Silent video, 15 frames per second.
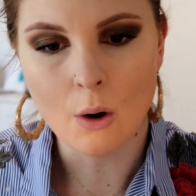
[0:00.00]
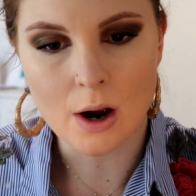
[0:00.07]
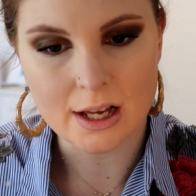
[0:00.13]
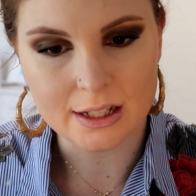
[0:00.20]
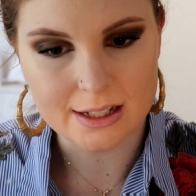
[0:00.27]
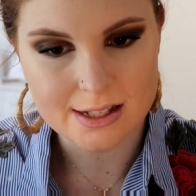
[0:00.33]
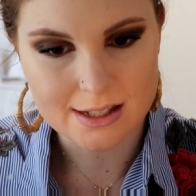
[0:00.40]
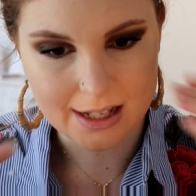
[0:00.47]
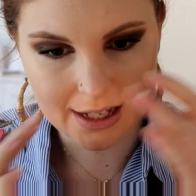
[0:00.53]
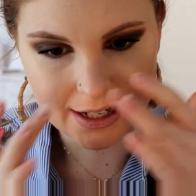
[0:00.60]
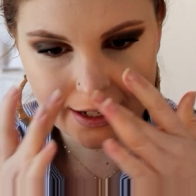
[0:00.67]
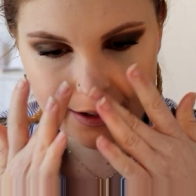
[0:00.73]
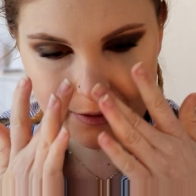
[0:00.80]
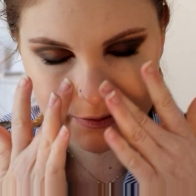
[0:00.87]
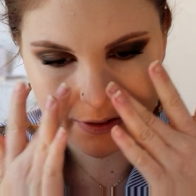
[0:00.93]
oily skin,
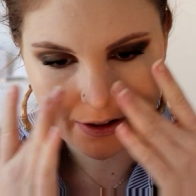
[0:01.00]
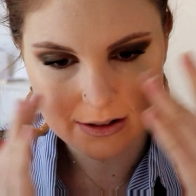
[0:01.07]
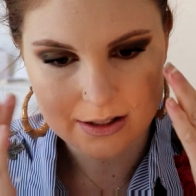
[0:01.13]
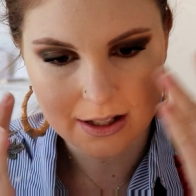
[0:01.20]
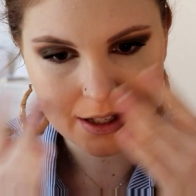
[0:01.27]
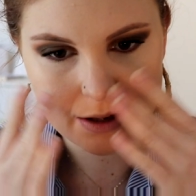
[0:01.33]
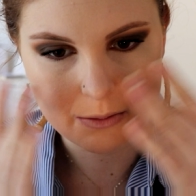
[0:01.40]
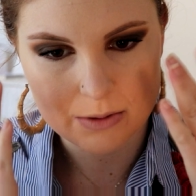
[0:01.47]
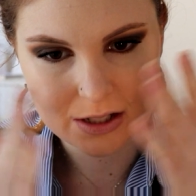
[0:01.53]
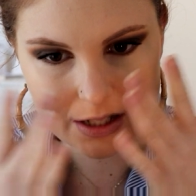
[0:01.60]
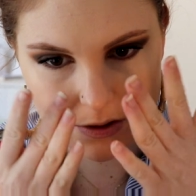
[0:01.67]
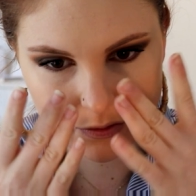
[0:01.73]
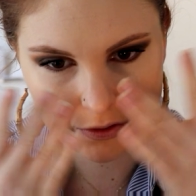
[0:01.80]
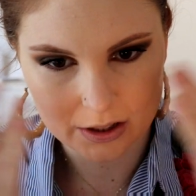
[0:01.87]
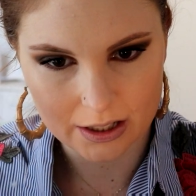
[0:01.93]
and it feels like it would
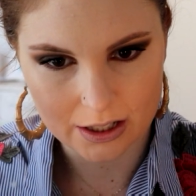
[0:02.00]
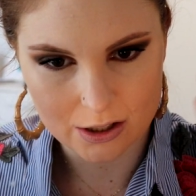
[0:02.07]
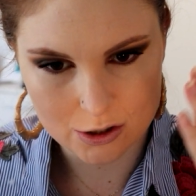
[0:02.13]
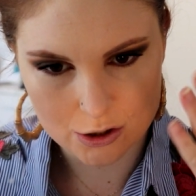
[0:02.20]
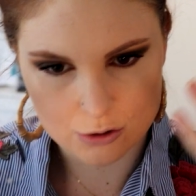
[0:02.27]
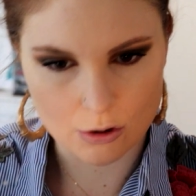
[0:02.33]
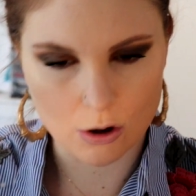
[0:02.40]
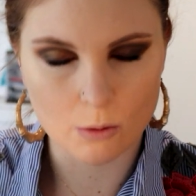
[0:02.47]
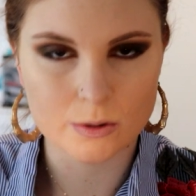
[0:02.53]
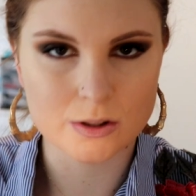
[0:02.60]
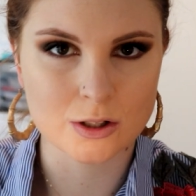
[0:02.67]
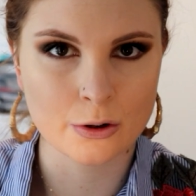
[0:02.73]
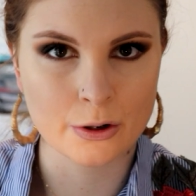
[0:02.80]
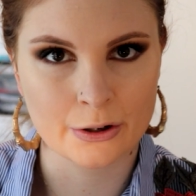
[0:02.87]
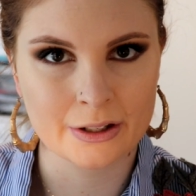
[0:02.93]
definitely control
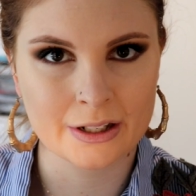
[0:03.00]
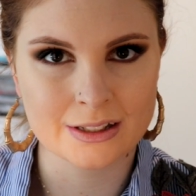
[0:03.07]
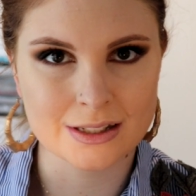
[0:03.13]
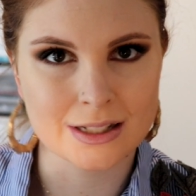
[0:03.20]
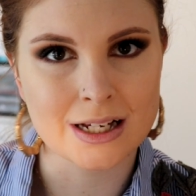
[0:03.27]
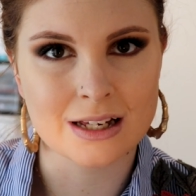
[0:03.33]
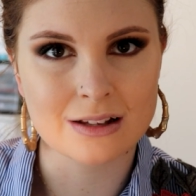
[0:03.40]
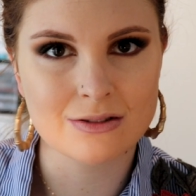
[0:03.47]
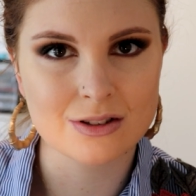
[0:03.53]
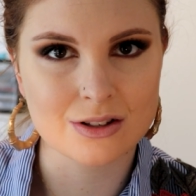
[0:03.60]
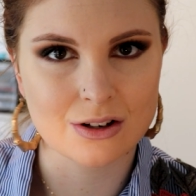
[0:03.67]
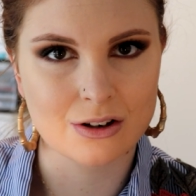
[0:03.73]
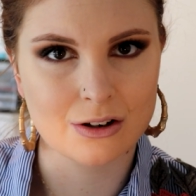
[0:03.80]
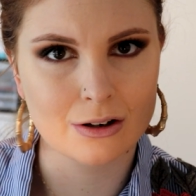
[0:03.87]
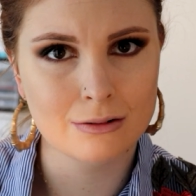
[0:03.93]
what's going on underneath.
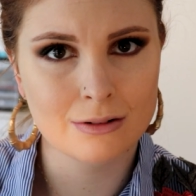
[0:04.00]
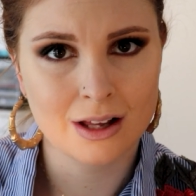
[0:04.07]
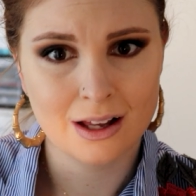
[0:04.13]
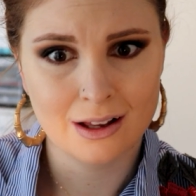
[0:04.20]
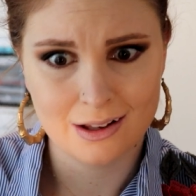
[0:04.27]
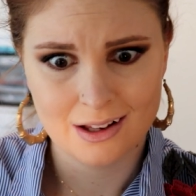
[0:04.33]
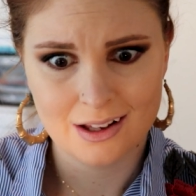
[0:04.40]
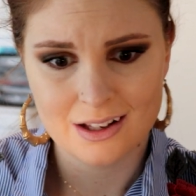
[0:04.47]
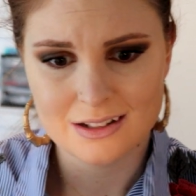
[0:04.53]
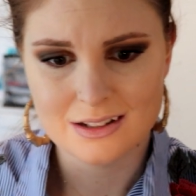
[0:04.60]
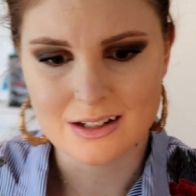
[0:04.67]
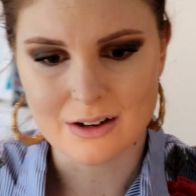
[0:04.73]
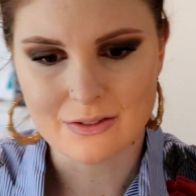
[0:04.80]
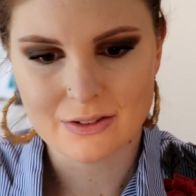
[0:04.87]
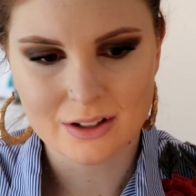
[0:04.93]
So
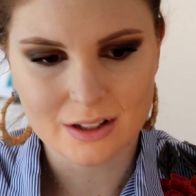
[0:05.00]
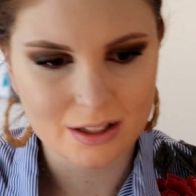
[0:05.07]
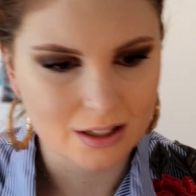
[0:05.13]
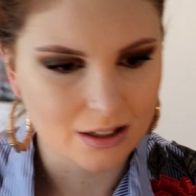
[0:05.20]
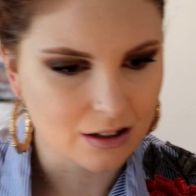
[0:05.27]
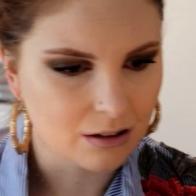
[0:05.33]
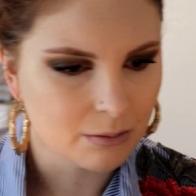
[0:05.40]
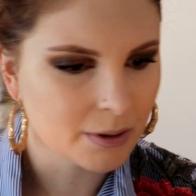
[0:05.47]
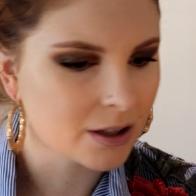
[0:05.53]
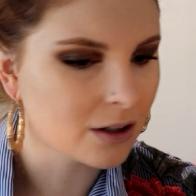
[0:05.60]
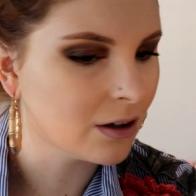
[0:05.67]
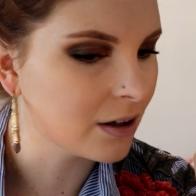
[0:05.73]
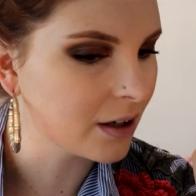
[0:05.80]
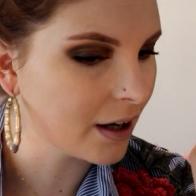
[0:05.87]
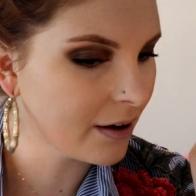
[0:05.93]
definitely, oh my
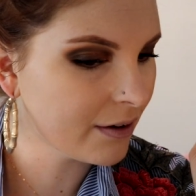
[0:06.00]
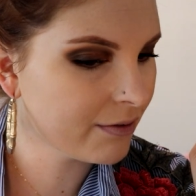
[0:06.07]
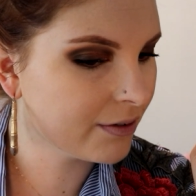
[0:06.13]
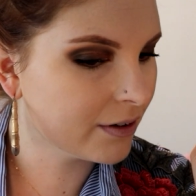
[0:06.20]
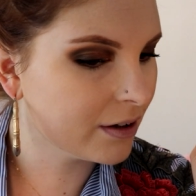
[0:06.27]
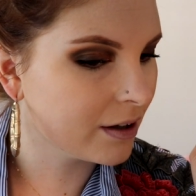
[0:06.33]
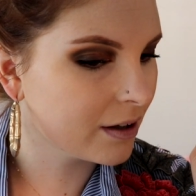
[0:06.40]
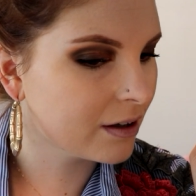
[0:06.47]
god, I feel